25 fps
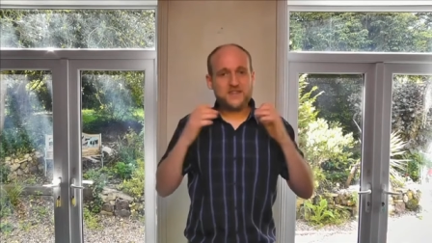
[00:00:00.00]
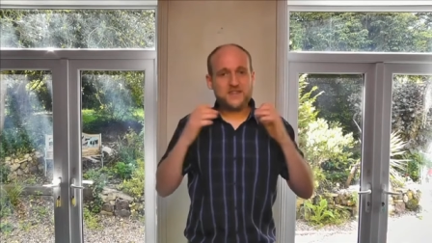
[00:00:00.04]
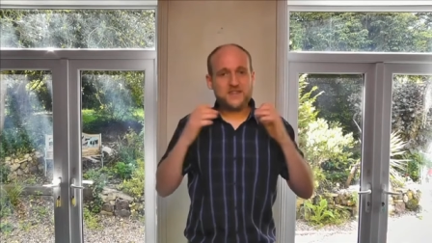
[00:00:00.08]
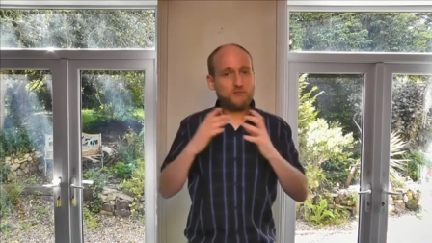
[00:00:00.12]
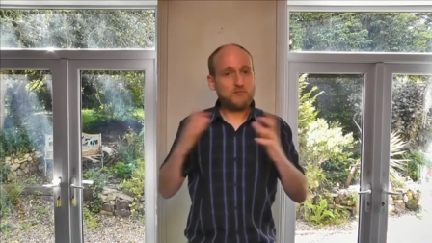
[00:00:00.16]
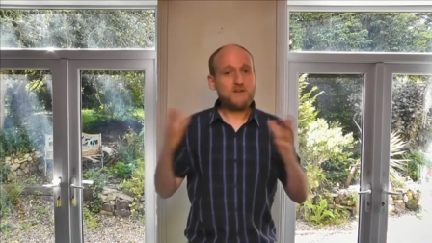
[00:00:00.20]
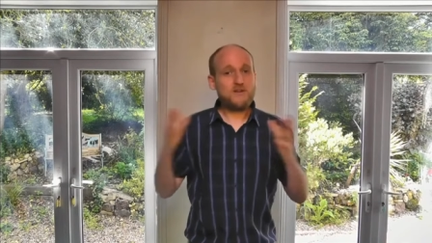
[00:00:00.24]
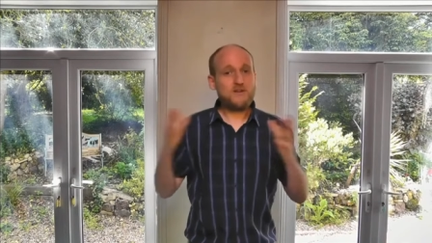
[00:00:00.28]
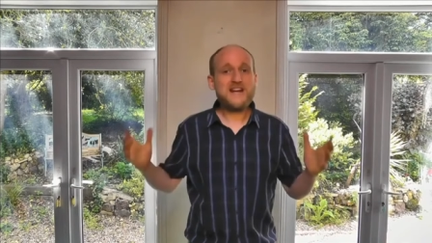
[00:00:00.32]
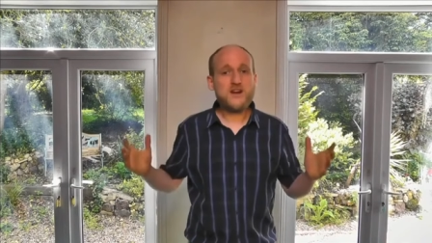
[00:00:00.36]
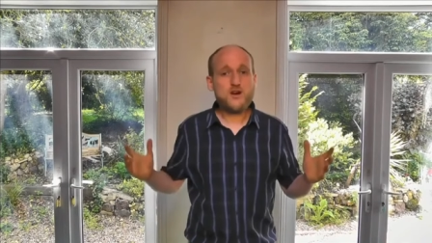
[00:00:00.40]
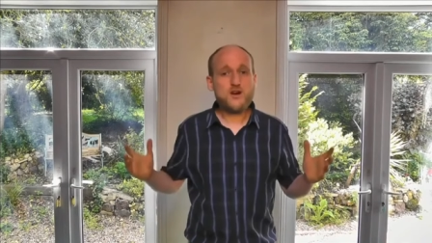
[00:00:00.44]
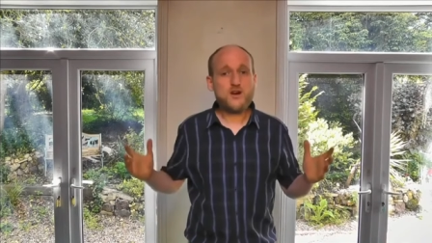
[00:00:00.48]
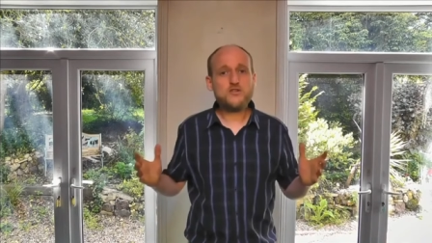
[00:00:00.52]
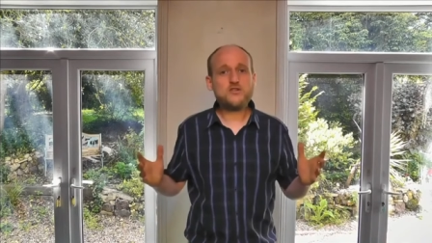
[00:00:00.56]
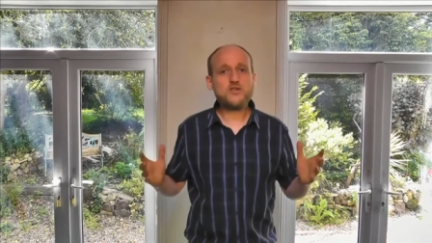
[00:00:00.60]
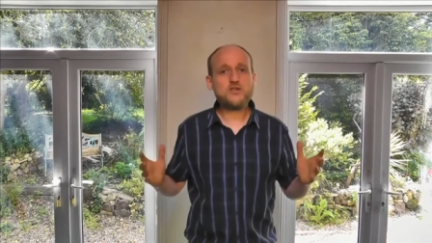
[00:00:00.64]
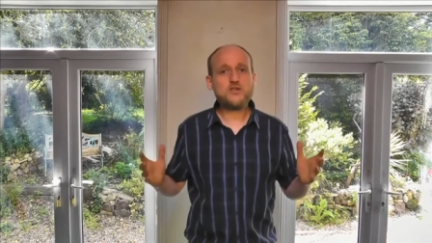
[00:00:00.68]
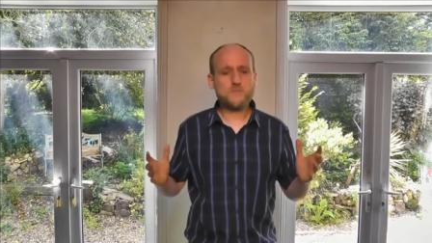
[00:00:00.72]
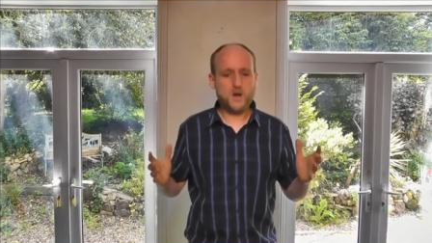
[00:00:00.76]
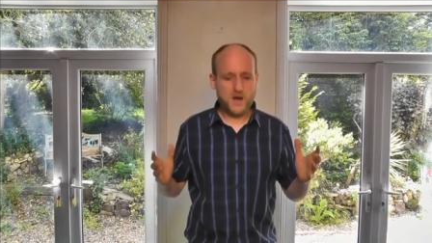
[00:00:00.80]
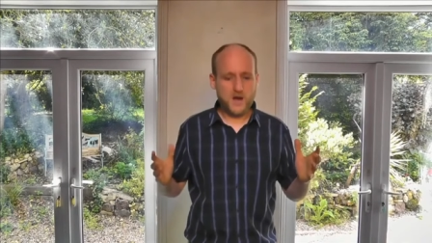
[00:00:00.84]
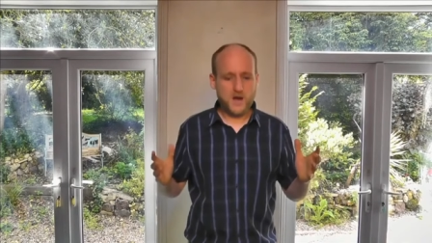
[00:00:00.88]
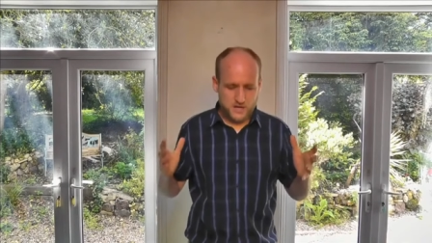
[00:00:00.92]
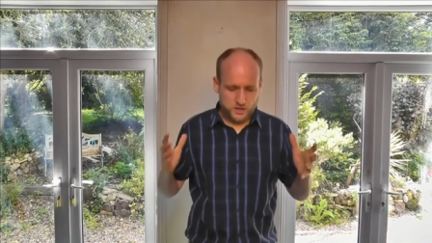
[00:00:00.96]

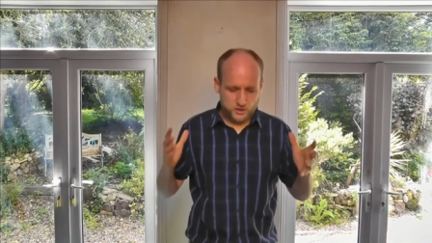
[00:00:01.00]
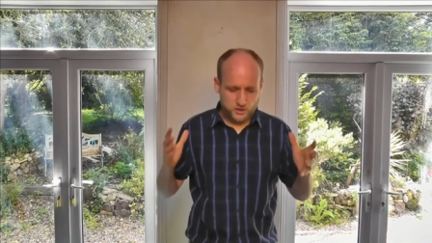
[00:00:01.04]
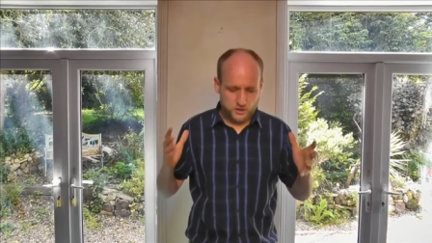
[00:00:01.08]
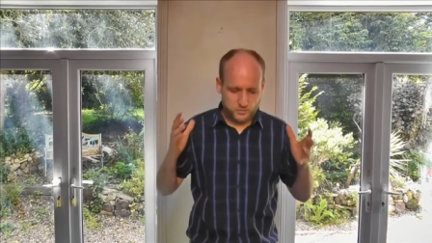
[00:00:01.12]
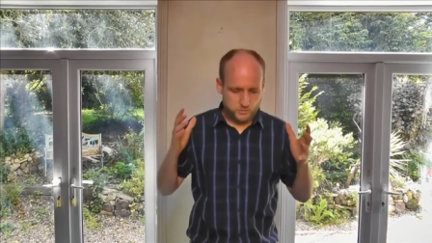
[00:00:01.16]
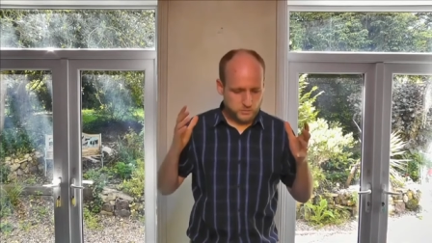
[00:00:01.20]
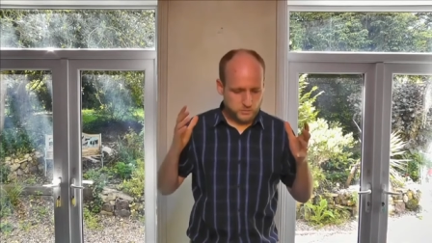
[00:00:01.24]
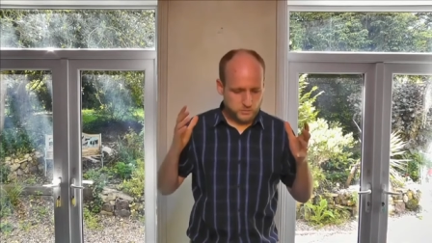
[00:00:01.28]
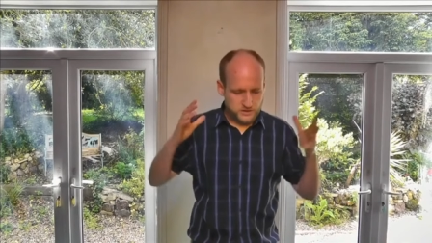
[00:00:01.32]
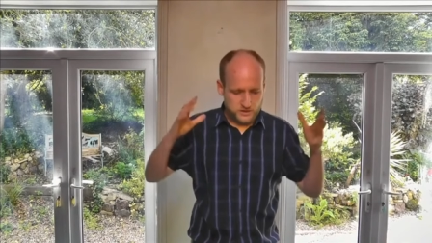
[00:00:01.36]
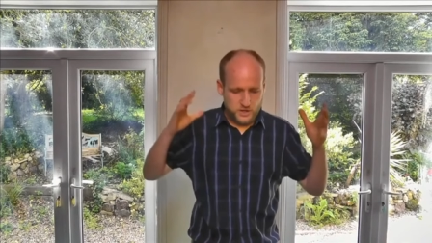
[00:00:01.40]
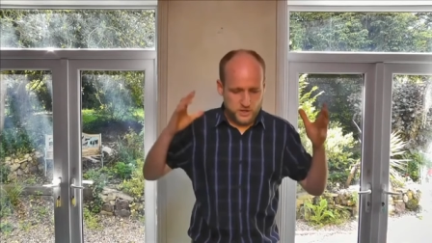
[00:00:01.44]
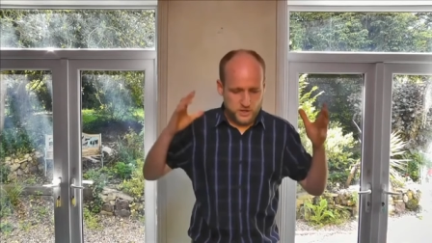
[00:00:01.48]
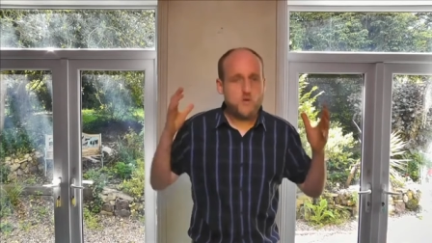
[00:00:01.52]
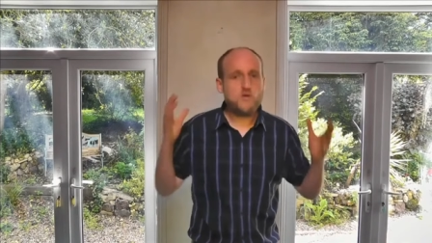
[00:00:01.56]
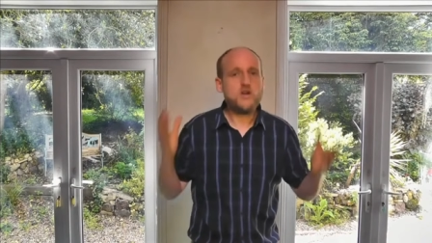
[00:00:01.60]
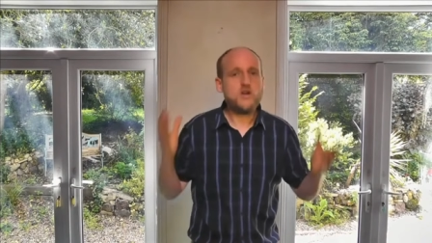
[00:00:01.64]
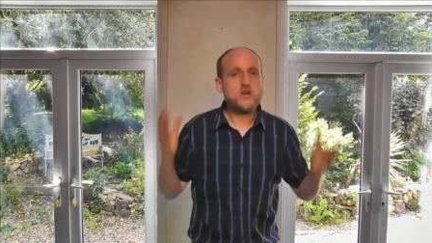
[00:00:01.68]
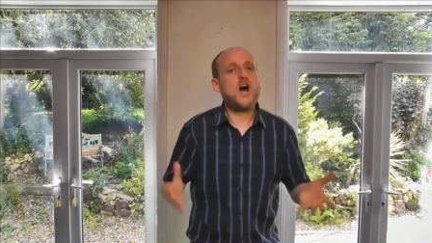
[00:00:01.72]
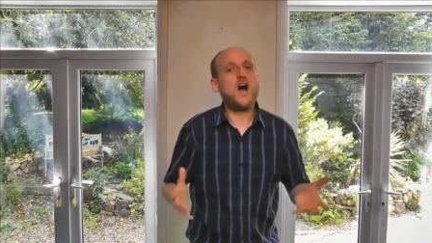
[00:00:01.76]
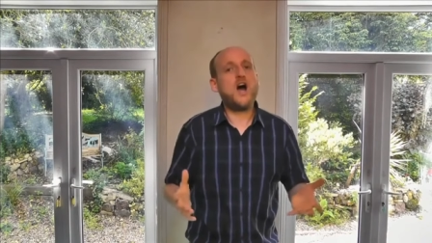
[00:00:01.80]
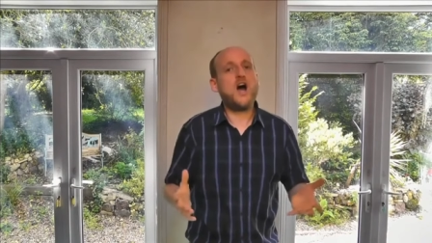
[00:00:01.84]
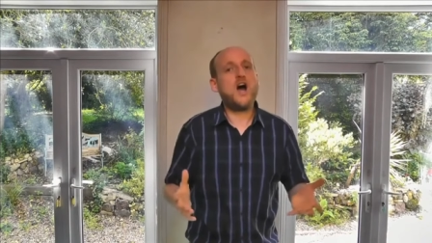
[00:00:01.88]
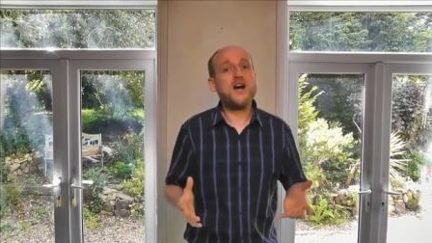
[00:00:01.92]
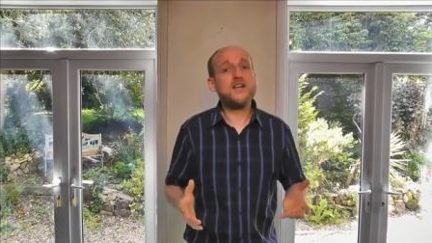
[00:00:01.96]
300 miles with no
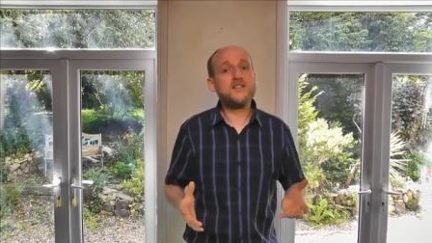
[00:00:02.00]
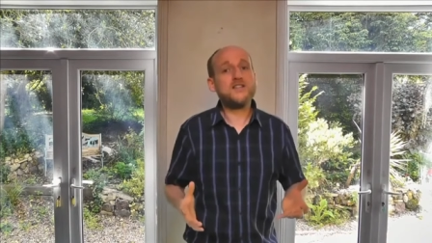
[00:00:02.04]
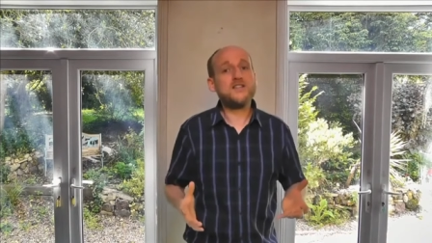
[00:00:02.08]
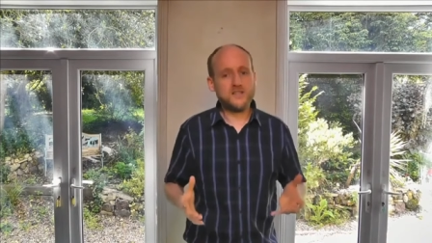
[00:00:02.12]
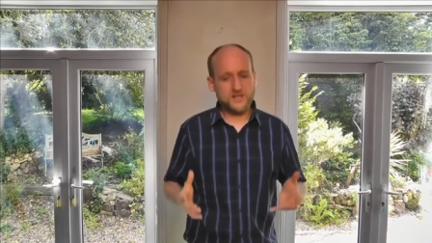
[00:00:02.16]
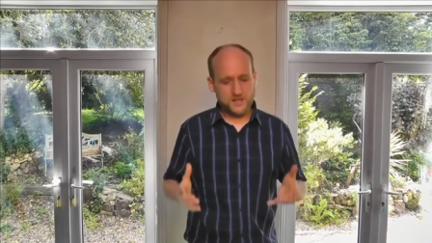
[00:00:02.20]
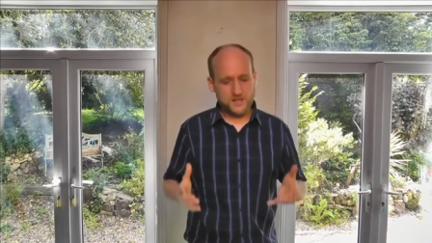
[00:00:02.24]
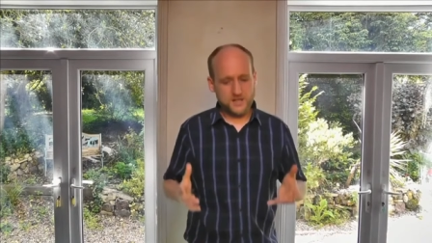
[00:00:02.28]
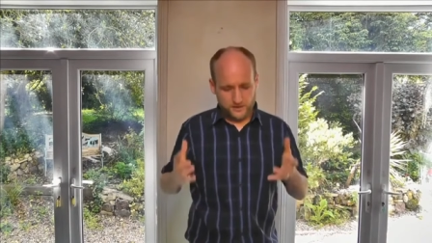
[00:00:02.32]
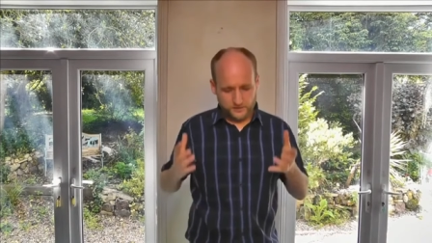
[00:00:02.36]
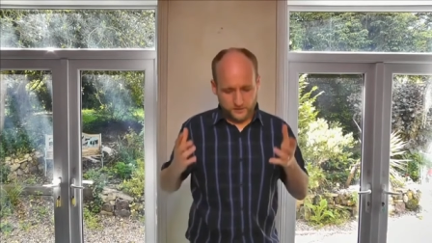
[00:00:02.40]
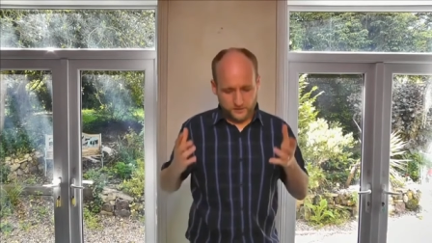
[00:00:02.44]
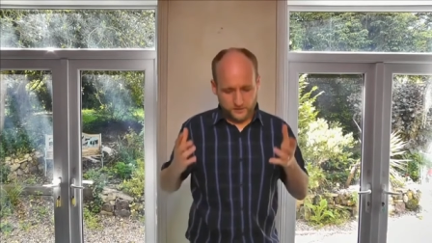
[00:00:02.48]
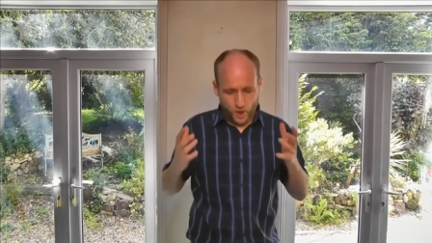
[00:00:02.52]
cars,